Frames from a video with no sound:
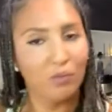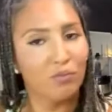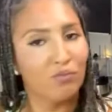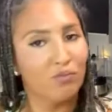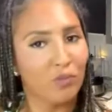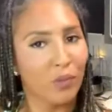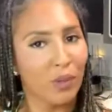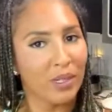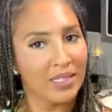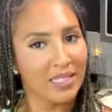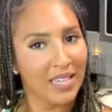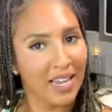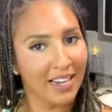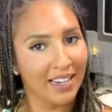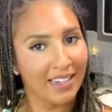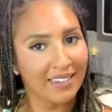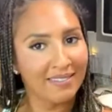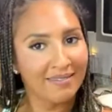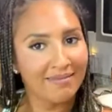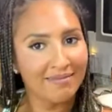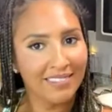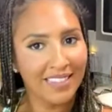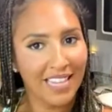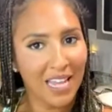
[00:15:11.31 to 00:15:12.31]
one second,
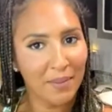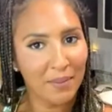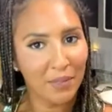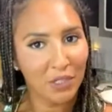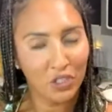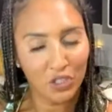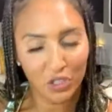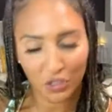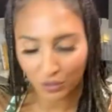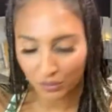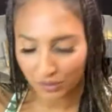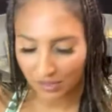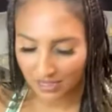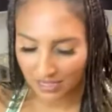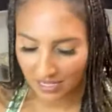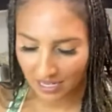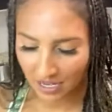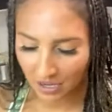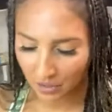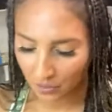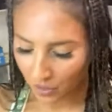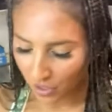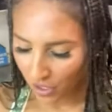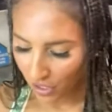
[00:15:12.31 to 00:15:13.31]
lemon juice.
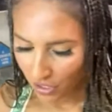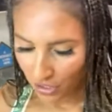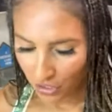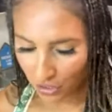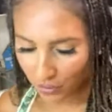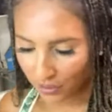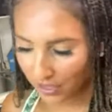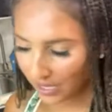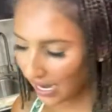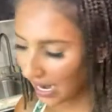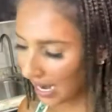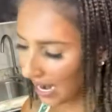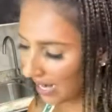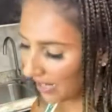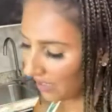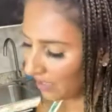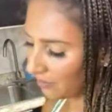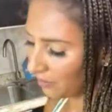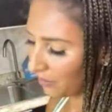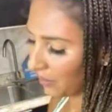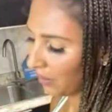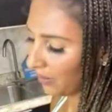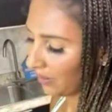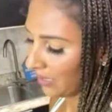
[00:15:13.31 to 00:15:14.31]
Now you can add the
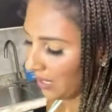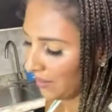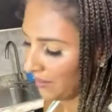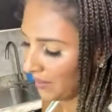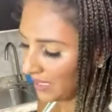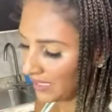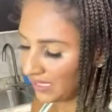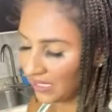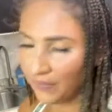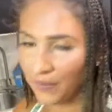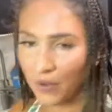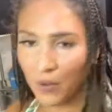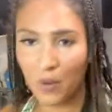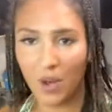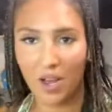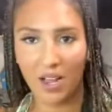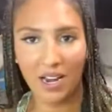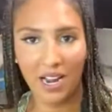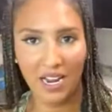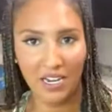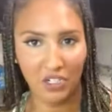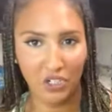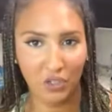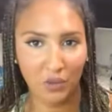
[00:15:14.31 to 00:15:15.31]
real lemons if you want.
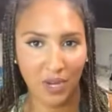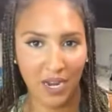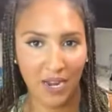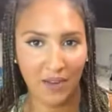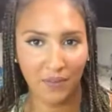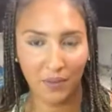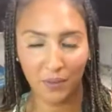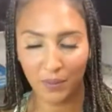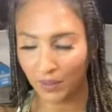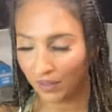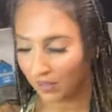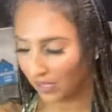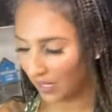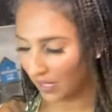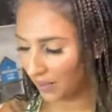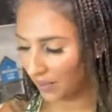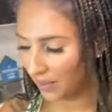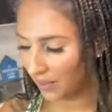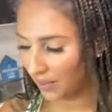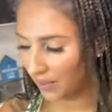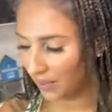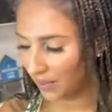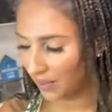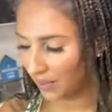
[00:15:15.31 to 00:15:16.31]
I do have the real
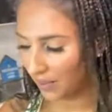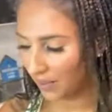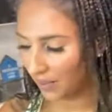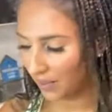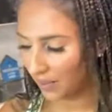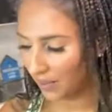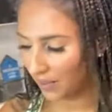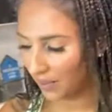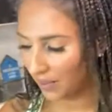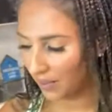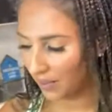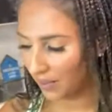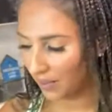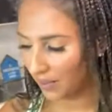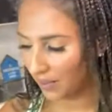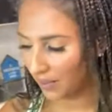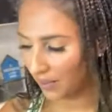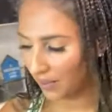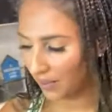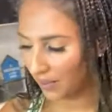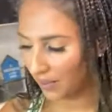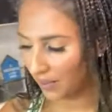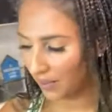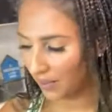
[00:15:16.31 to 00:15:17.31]
lemons, but for right now I'm just
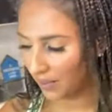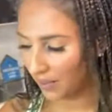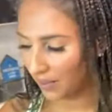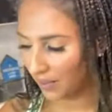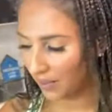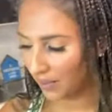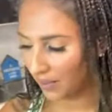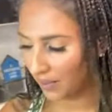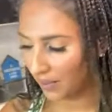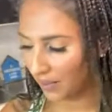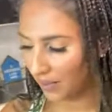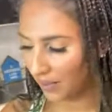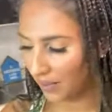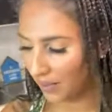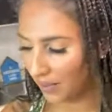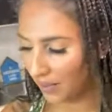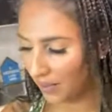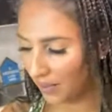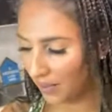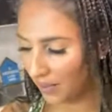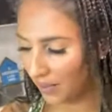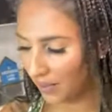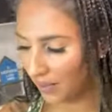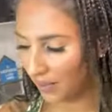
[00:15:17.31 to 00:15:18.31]
gonna do some lemon
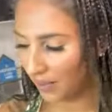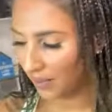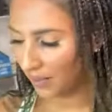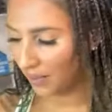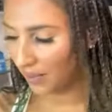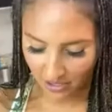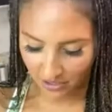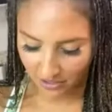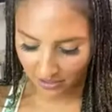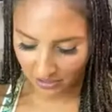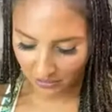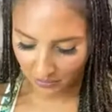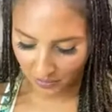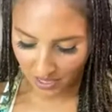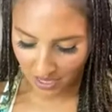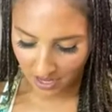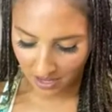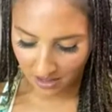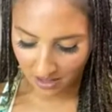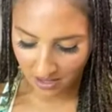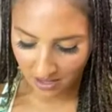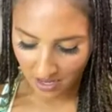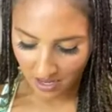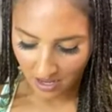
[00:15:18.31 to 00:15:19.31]
juice in here as well.